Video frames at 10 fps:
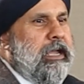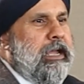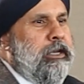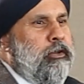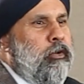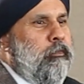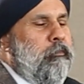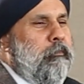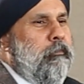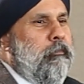I
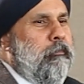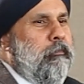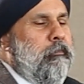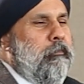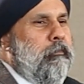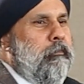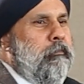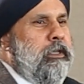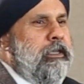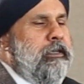don't
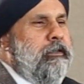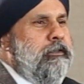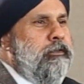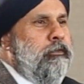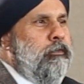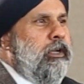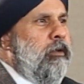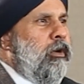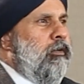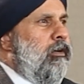mean to
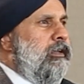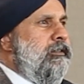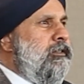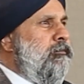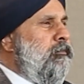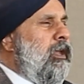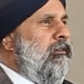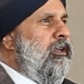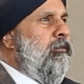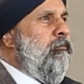come across as
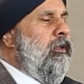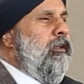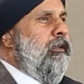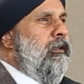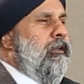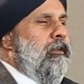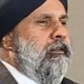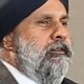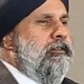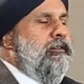having
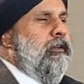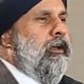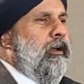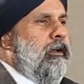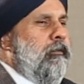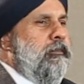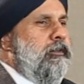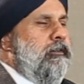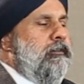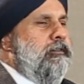
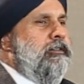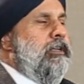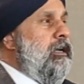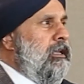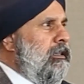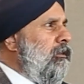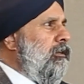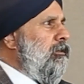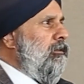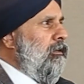studied
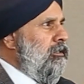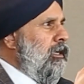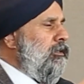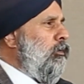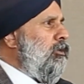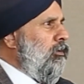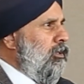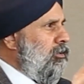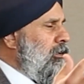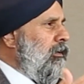the Jesuit
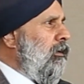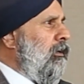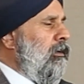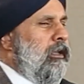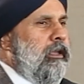tradition